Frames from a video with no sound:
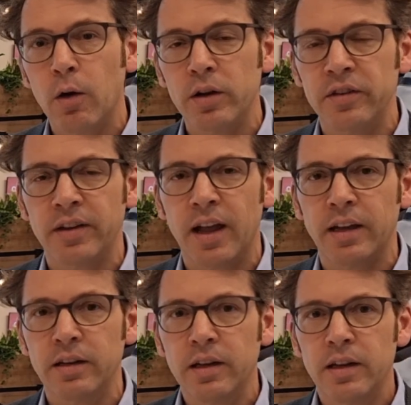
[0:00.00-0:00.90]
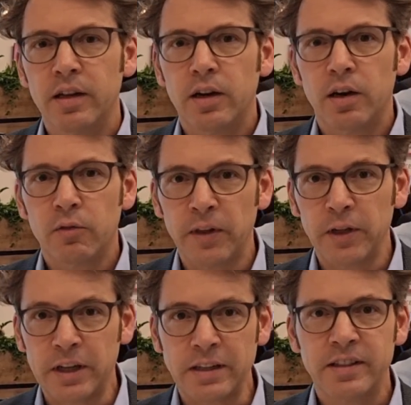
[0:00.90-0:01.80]
our design with
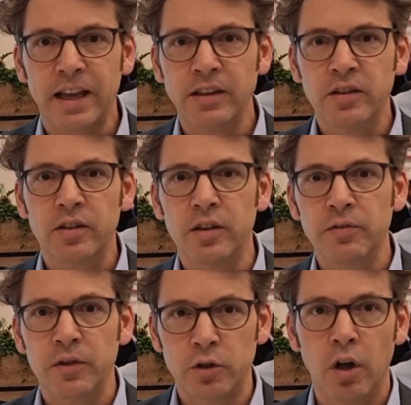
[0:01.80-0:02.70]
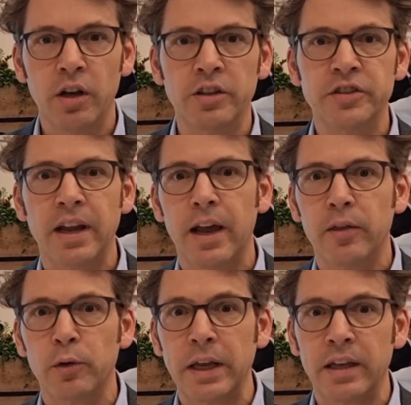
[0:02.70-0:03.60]
an intensive knowledge
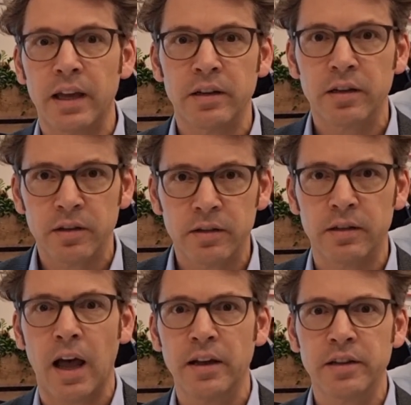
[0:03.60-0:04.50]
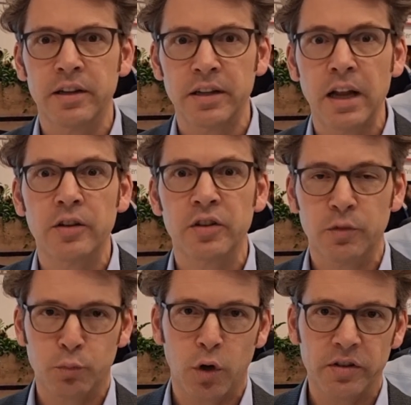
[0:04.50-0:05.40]
gathering and data
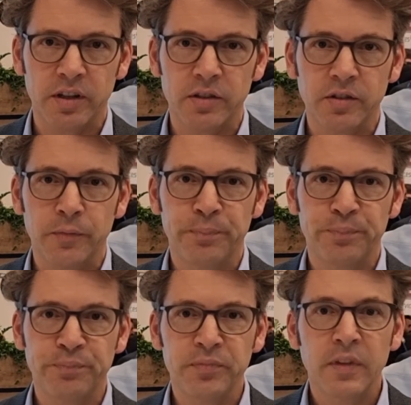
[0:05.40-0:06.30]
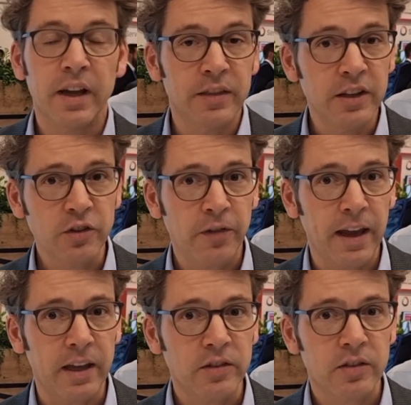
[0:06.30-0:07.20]
analysis process. In this
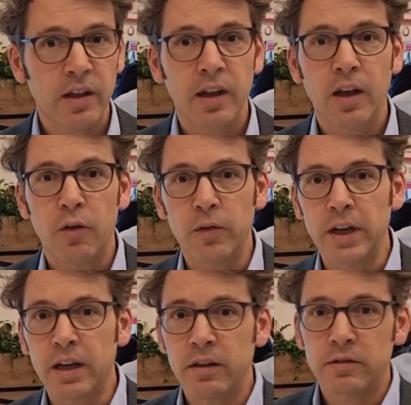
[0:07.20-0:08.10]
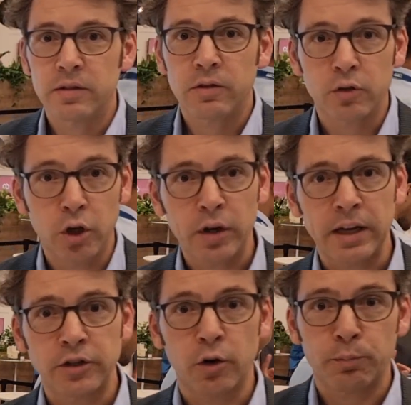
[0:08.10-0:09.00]
phase, we look
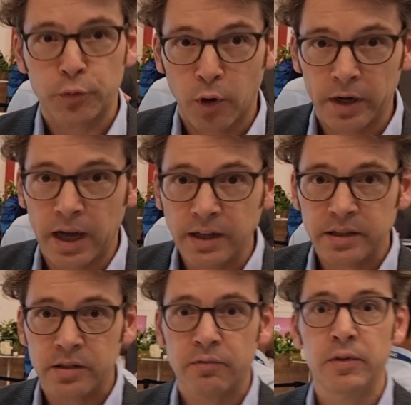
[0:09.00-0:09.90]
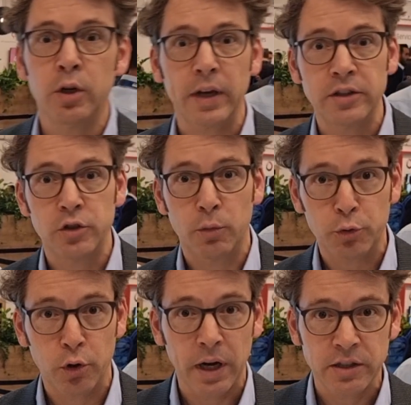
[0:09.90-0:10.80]
at your product, we look at your
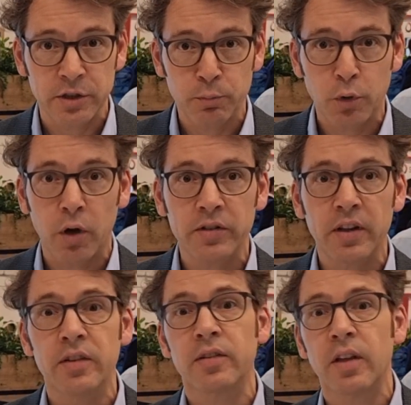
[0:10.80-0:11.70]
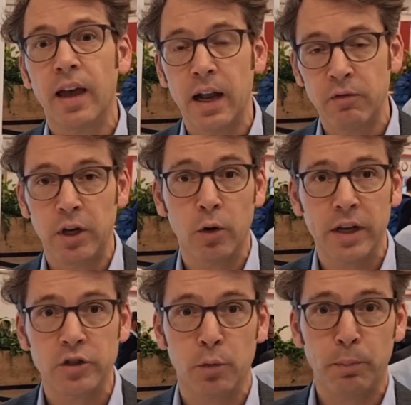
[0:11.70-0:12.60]
production process, and we look
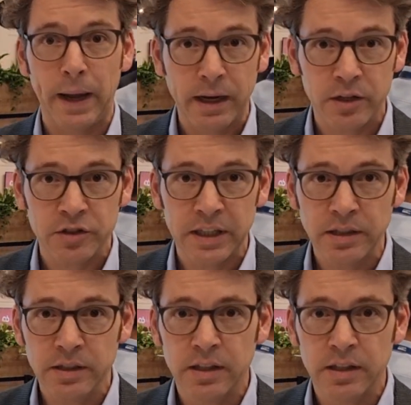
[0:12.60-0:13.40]
at your packaging